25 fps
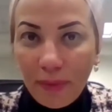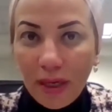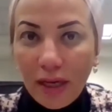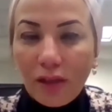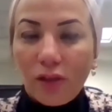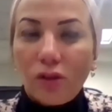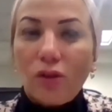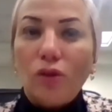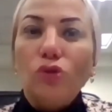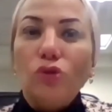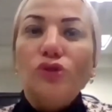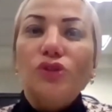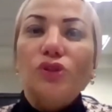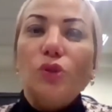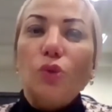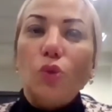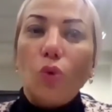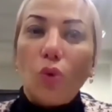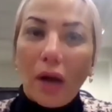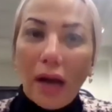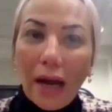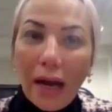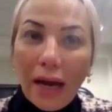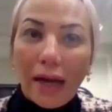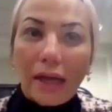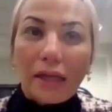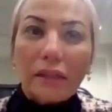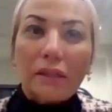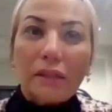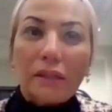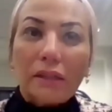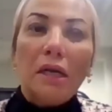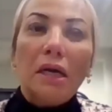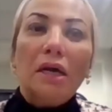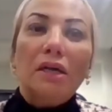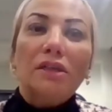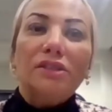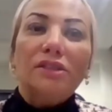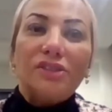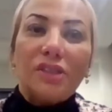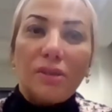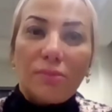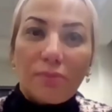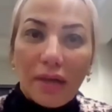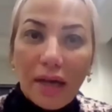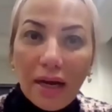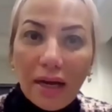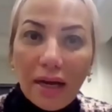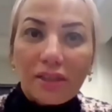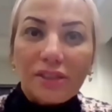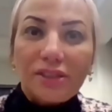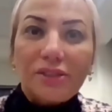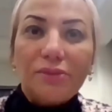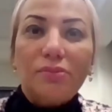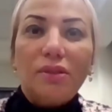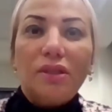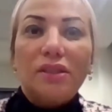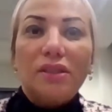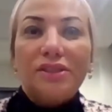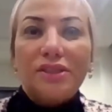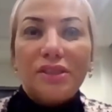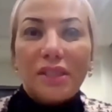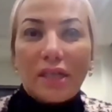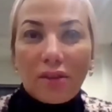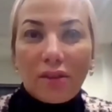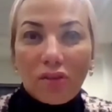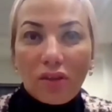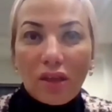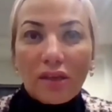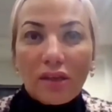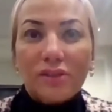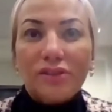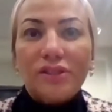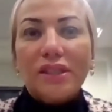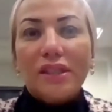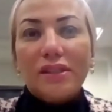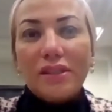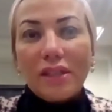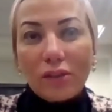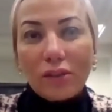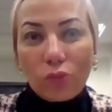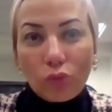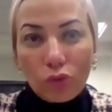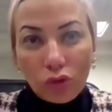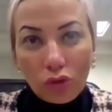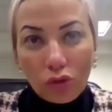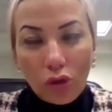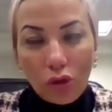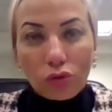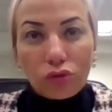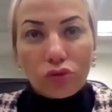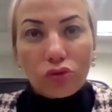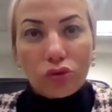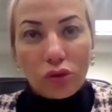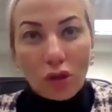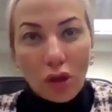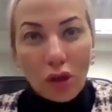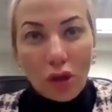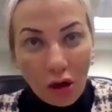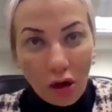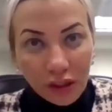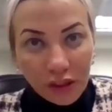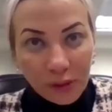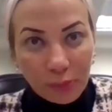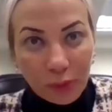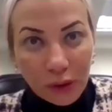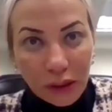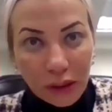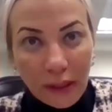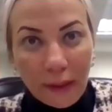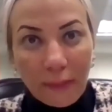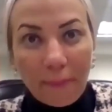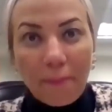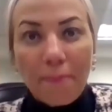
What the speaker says: And those who had some asthmas and things like that would go to the hospital.